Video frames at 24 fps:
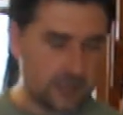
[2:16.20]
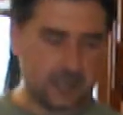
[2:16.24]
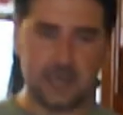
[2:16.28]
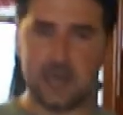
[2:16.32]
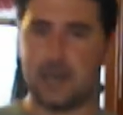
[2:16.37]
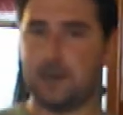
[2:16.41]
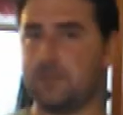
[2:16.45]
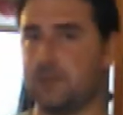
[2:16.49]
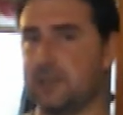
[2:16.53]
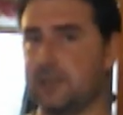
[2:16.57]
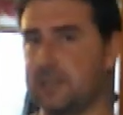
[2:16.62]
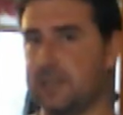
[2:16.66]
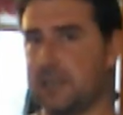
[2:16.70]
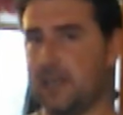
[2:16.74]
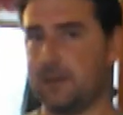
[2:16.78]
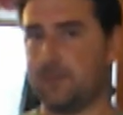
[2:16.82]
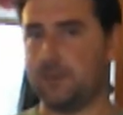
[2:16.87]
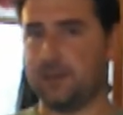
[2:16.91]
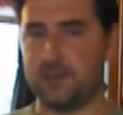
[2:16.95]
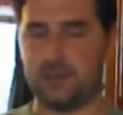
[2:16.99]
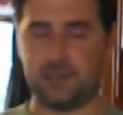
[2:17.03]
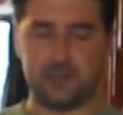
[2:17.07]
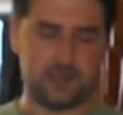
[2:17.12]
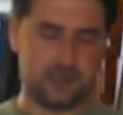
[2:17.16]
Camden
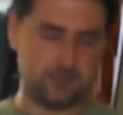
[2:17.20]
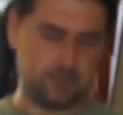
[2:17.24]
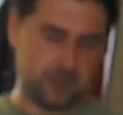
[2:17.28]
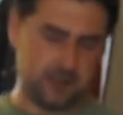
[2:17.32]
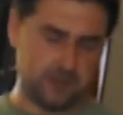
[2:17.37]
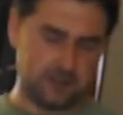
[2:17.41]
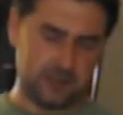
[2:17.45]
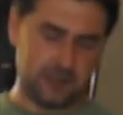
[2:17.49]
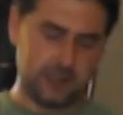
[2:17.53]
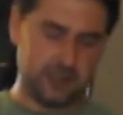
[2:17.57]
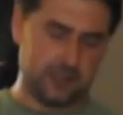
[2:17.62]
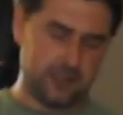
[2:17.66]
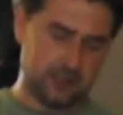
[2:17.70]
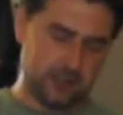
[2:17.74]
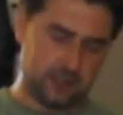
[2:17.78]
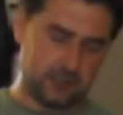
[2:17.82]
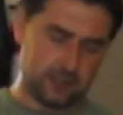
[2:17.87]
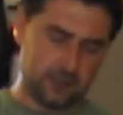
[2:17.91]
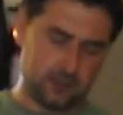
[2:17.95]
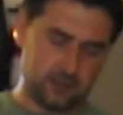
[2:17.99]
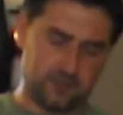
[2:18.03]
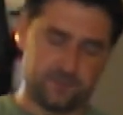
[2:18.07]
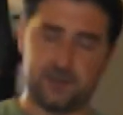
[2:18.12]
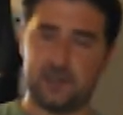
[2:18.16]
tablets. Supposedly these
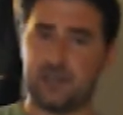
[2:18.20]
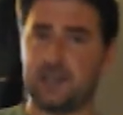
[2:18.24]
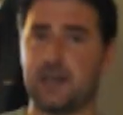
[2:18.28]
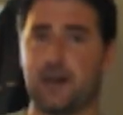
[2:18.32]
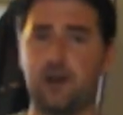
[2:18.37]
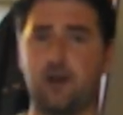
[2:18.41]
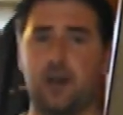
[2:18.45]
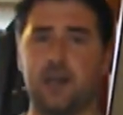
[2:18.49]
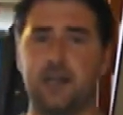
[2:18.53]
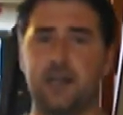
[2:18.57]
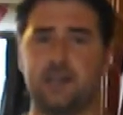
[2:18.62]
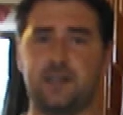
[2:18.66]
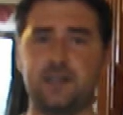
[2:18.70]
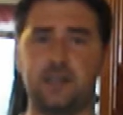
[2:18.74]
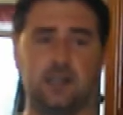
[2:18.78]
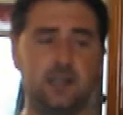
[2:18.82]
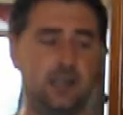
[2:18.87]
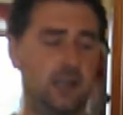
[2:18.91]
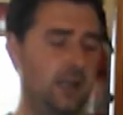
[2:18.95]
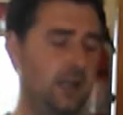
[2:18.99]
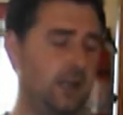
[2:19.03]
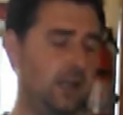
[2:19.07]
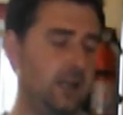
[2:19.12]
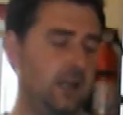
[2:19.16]
are good for sterilizing.
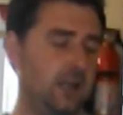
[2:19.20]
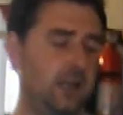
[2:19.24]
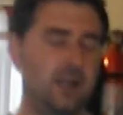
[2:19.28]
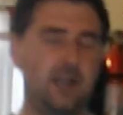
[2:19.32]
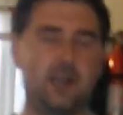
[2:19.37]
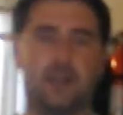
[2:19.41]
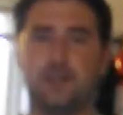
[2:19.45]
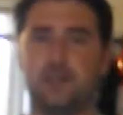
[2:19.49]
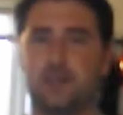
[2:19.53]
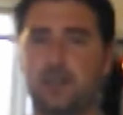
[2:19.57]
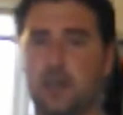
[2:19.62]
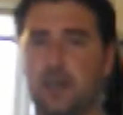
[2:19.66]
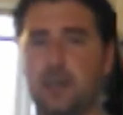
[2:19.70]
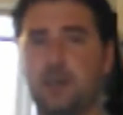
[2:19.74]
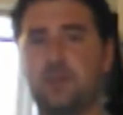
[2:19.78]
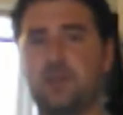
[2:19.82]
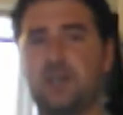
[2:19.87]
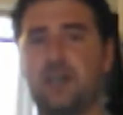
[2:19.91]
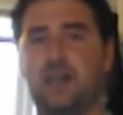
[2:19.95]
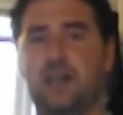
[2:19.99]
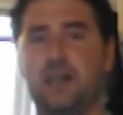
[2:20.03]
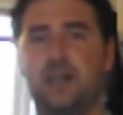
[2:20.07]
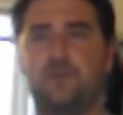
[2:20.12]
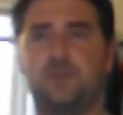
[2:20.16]
The times
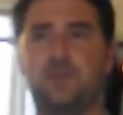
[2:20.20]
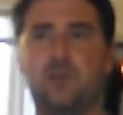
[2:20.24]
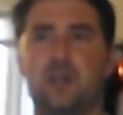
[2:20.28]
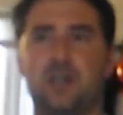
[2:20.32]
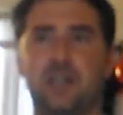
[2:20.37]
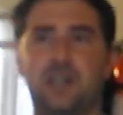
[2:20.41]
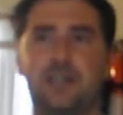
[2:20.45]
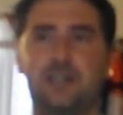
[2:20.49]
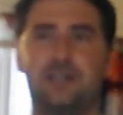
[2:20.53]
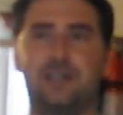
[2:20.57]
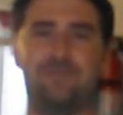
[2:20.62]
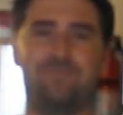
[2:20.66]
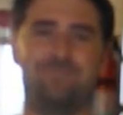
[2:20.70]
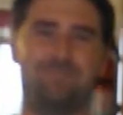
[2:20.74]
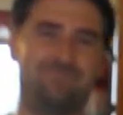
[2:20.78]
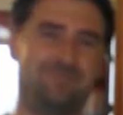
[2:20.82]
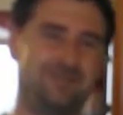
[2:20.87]
that I've tried it,